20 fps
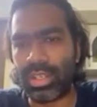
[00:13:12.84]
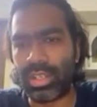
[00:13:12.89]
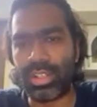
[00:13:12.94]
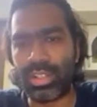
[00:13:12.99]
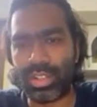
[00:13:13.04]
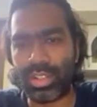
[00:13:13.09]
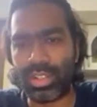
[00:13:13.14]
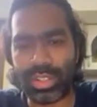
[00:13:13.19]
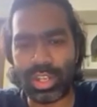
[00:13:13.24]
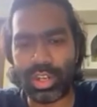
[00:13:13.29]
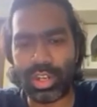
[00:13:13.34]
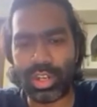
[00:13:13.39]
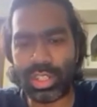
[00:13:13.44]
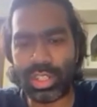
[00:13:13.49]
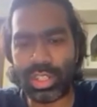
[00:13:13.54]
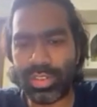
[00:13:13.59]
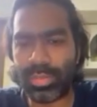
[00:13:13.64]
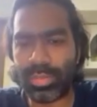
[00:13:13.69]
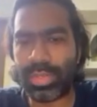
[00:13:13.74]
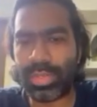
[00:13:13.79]
So
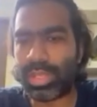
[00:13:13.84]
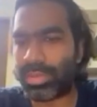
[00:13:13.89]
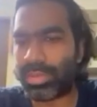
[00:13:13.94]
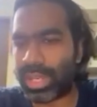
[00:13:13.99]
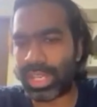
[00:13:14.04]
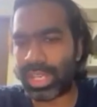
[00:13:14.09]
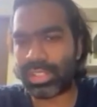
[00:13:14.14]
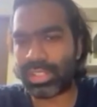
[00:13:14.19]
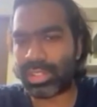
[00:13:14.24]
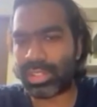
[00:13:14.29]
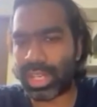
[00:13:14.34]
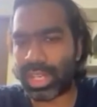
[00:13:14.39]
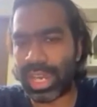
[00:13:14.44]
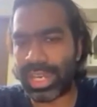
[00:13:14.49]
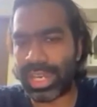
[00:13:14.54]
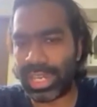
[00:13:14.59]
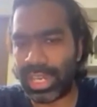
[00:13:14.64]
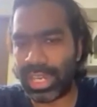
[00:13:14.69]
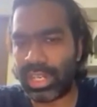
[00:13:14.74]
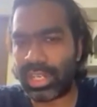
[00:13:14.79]
serology will be the next
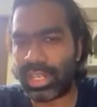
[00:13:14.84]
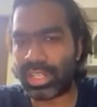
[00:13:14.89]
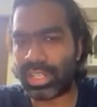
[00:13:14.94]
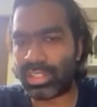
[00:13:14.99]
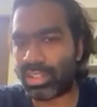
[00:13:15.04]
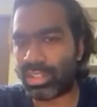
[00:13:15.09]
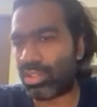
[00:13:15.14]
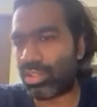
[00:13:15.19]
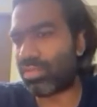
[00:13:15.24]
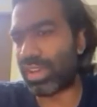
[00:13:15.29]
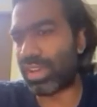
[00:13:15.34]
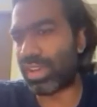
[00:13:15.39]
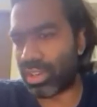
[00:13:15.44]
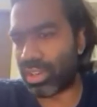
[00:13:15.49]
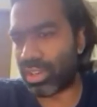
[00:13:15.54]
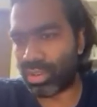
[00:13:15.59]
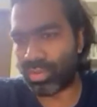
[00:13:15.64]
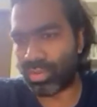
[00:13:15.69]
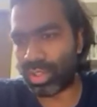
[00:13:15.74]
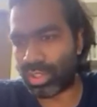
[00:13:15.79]
ideal test to find
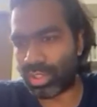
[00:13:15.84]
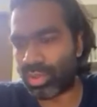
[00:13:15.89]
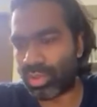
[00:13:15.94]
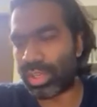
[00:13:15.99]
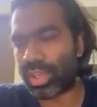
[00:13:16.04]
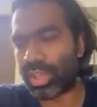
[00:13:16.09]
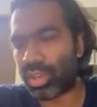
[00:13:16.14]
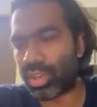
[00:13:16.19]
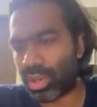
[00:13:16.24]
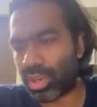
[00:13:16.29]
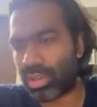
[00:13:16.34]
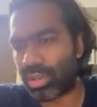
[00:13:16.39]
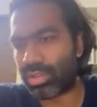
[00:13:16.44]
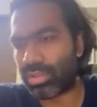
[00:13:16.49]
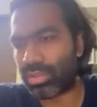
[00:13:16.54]
out what's going on.